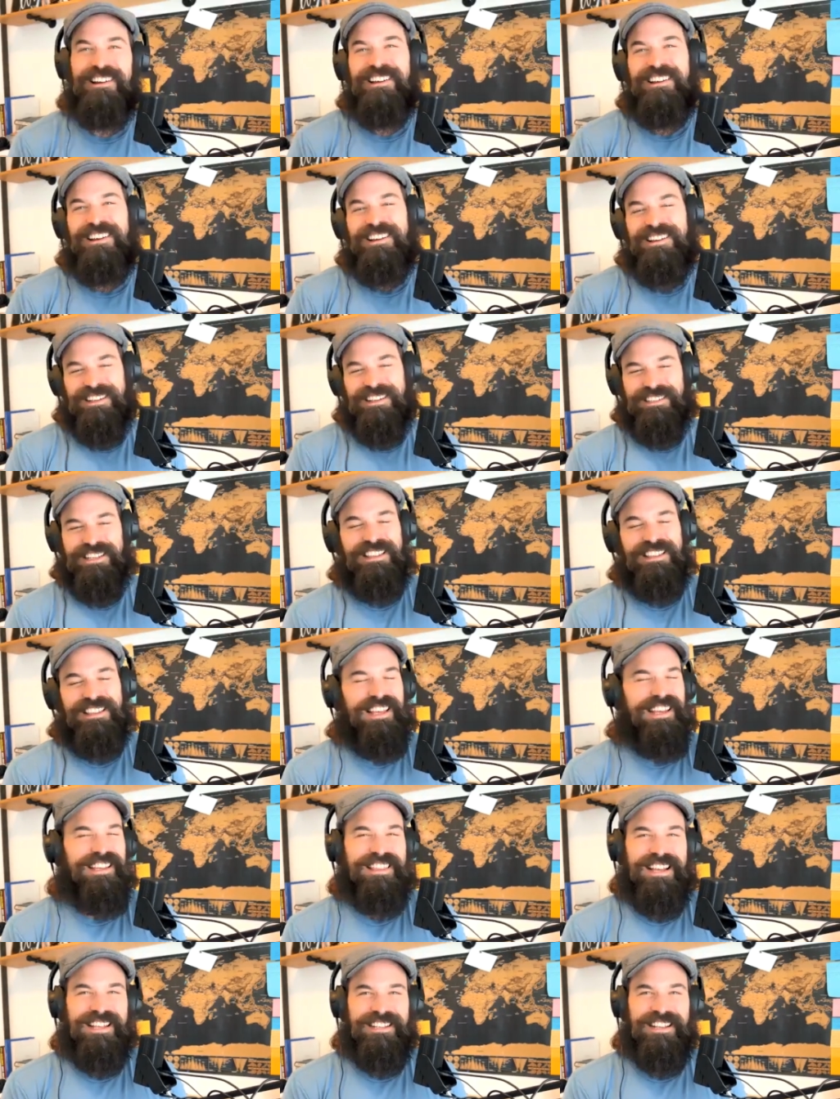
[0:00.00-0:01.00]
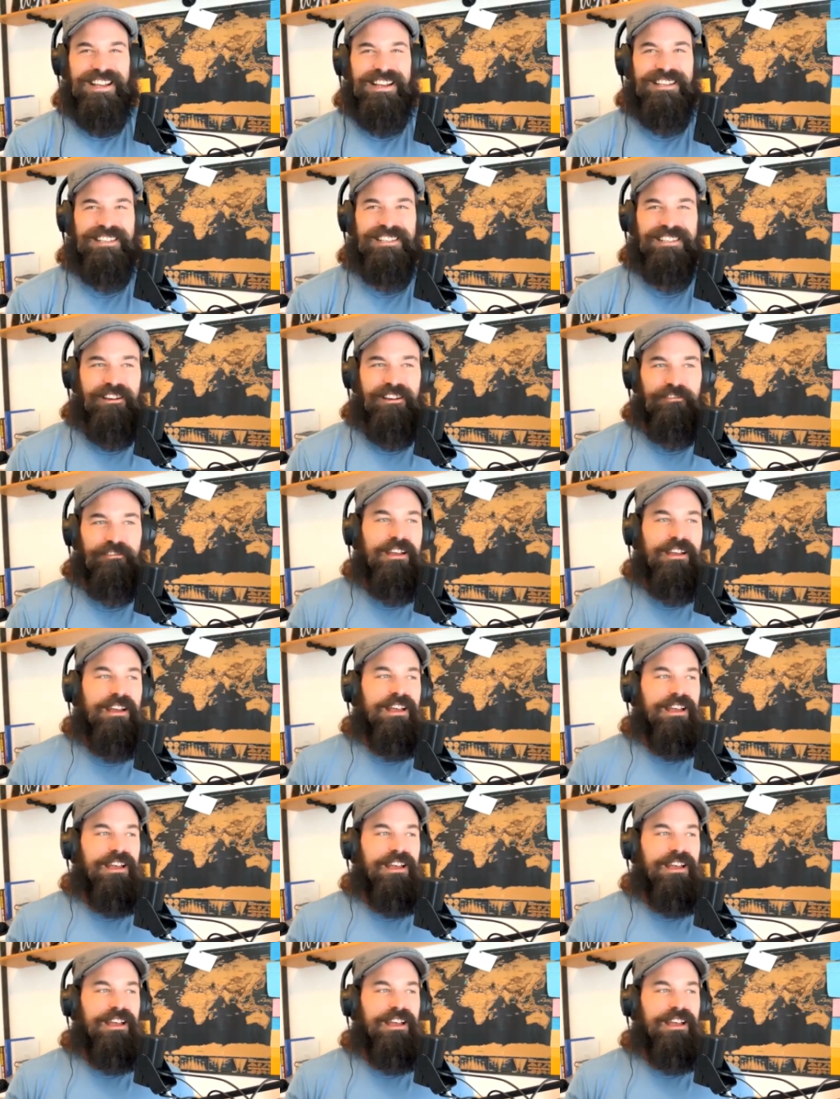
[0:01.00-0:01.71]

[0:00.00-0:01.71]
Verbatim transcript: because i like that kind of stuff